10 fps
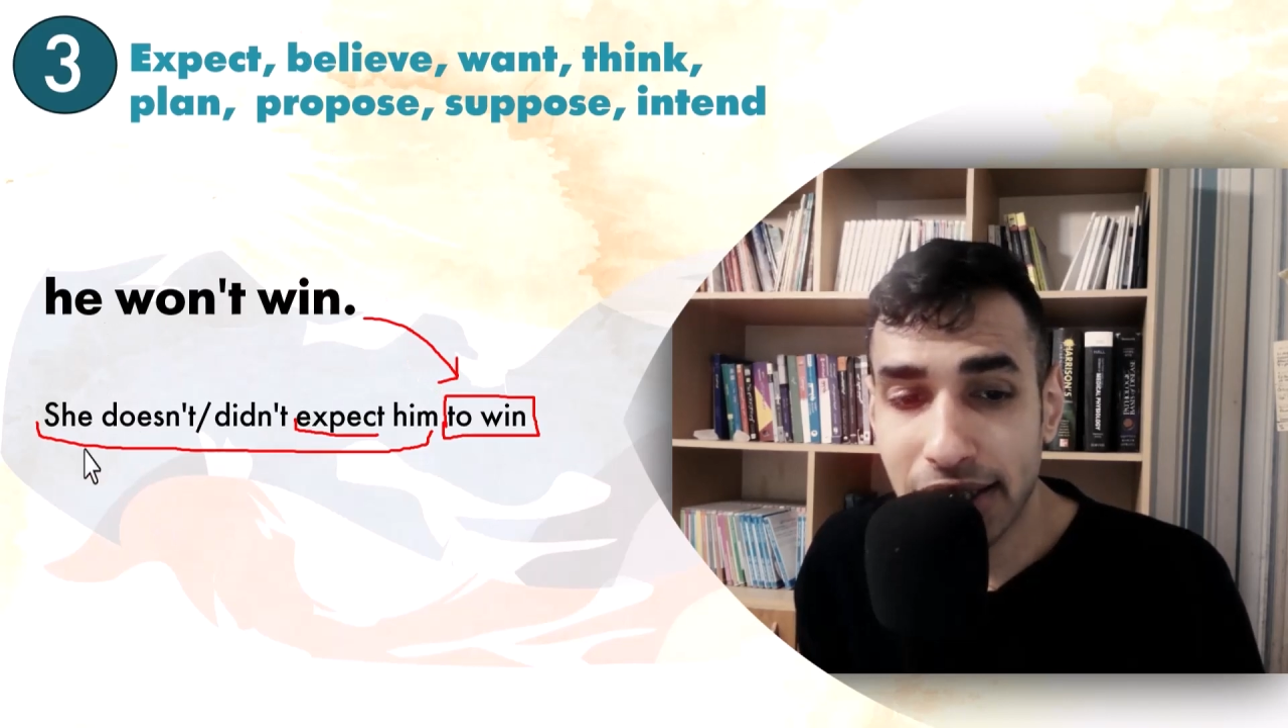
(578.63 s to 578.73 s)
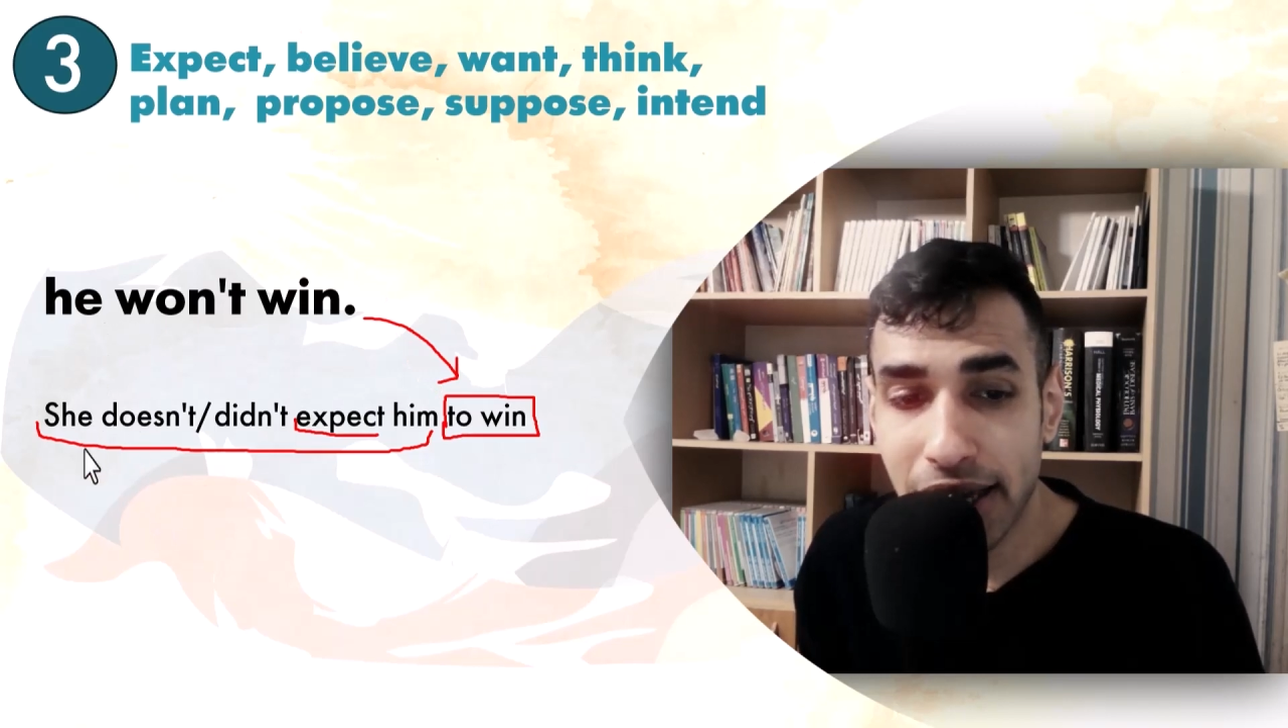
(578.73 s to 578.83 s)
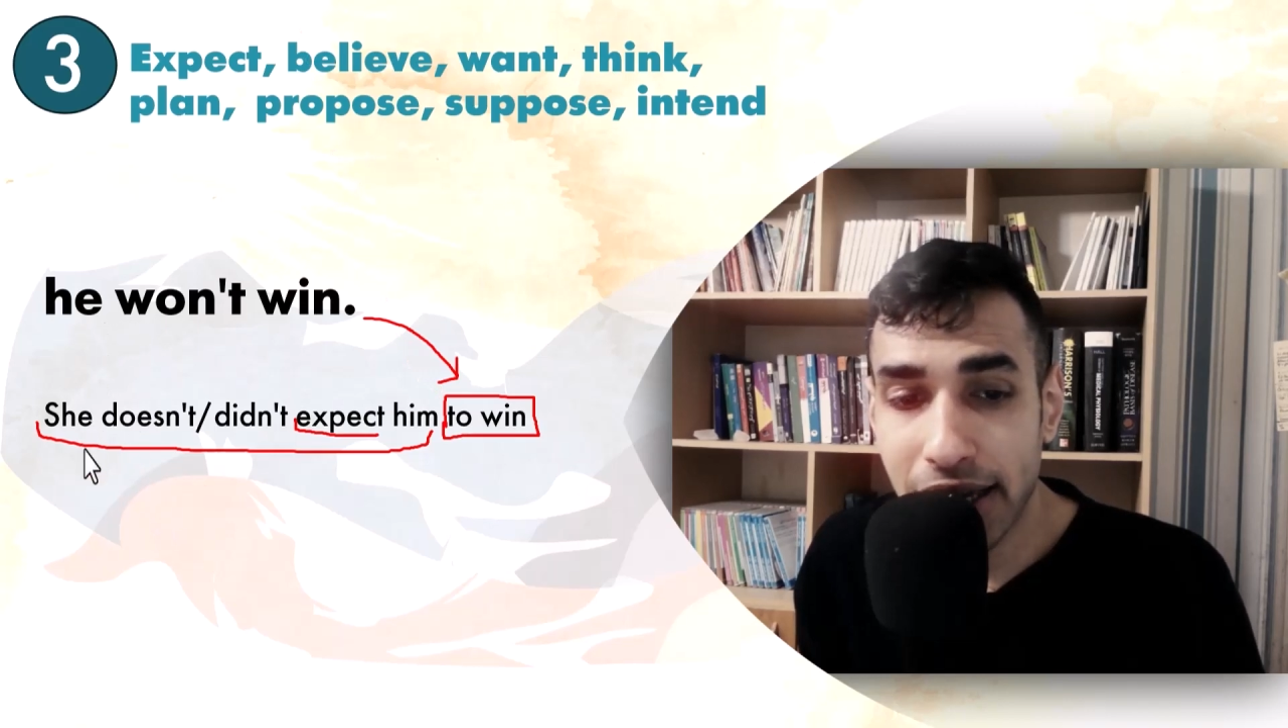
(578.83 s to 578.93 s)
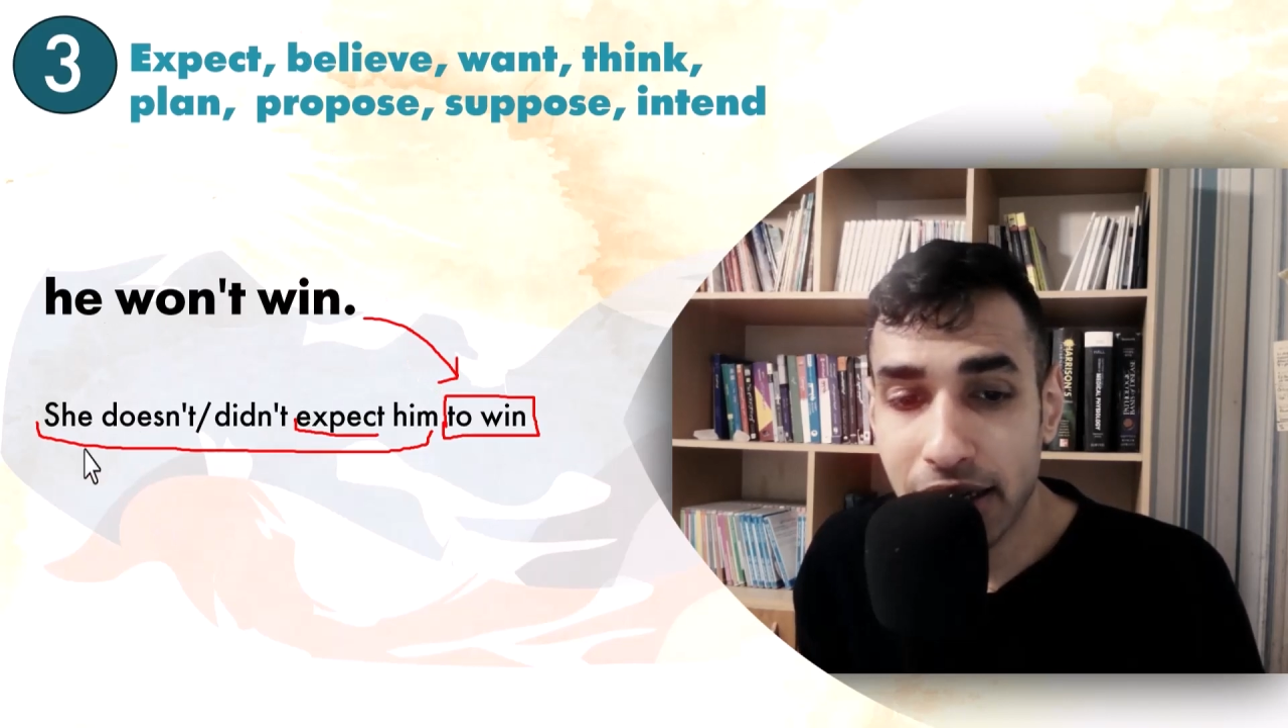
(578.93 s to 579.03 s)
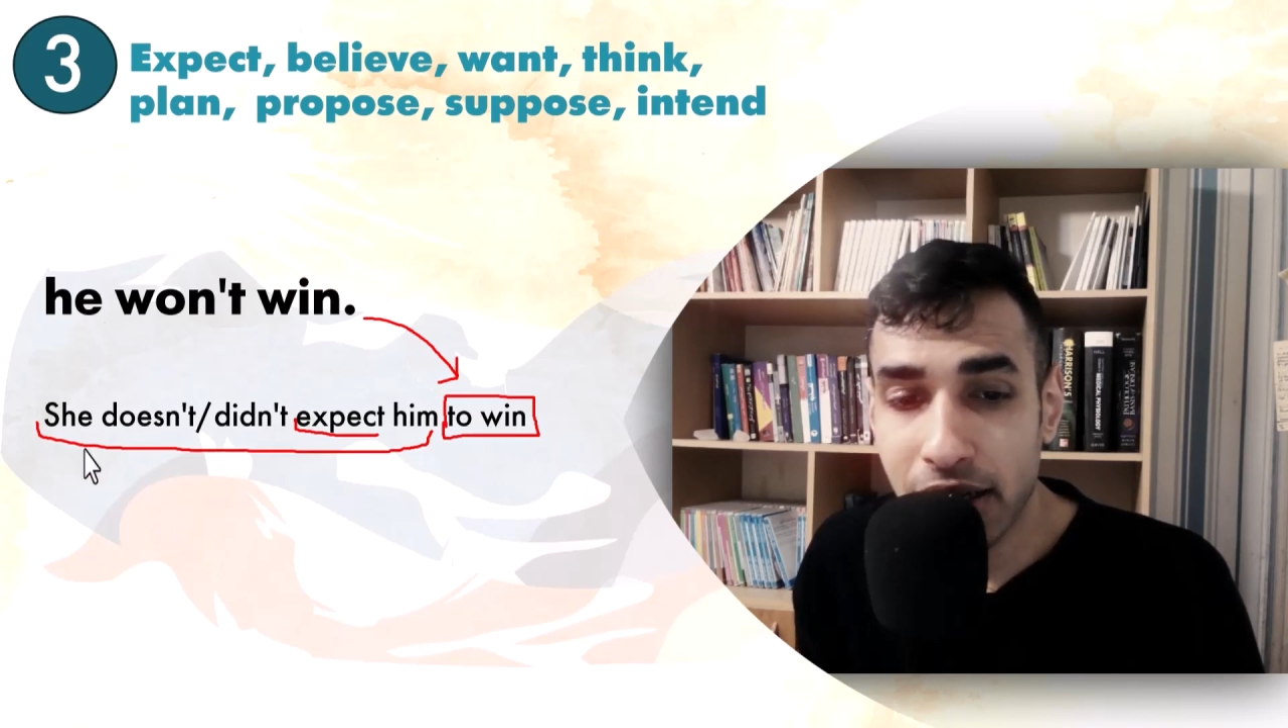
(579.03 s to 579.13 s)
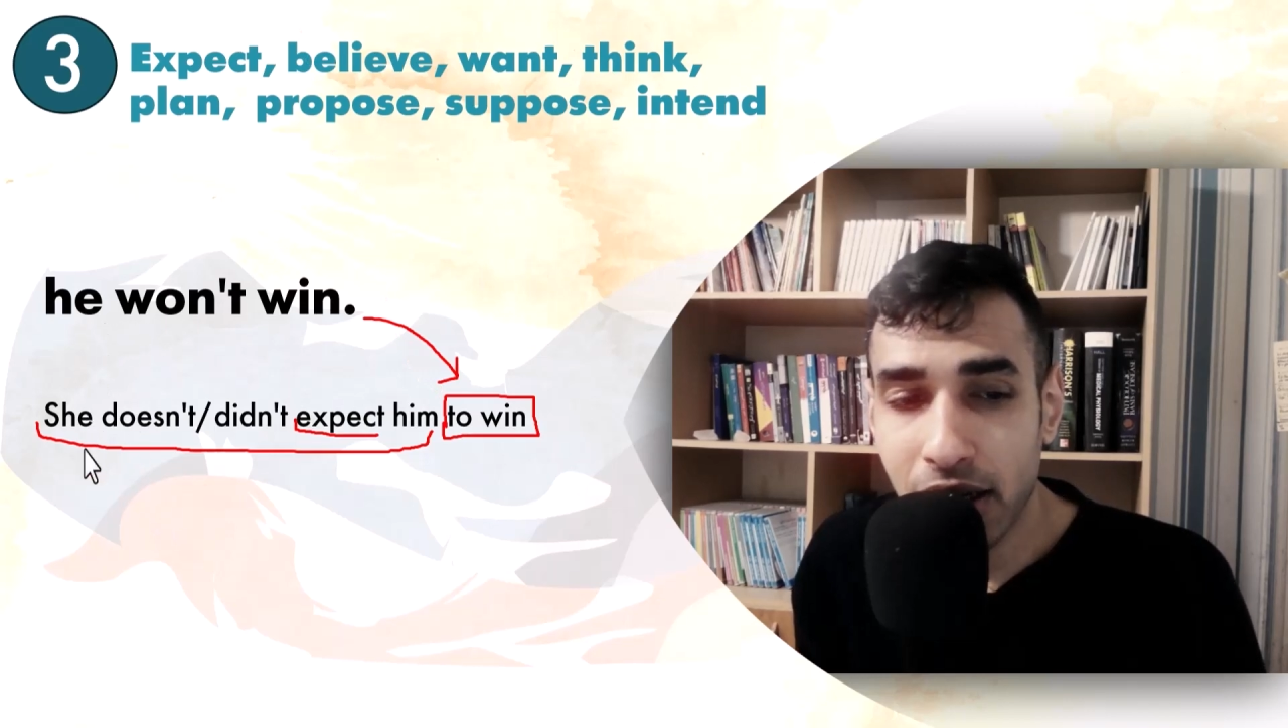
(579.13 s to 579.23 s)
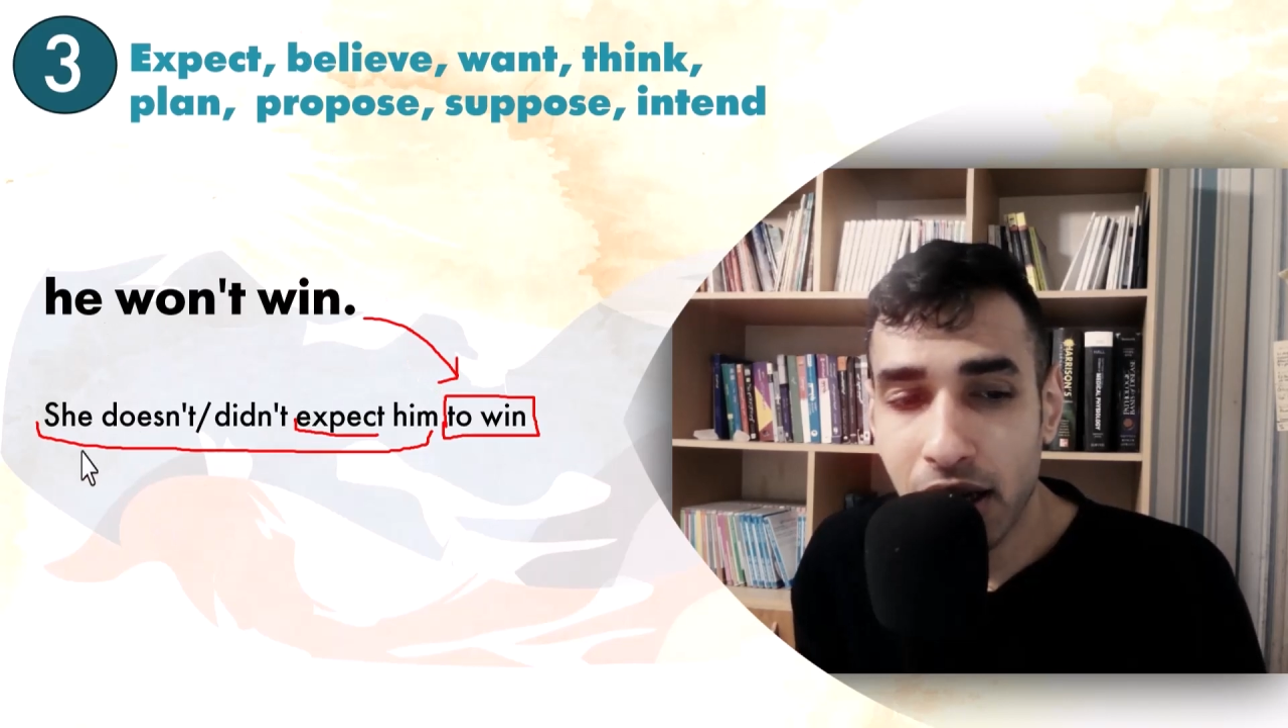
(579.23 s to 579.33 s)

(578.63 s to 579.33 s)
say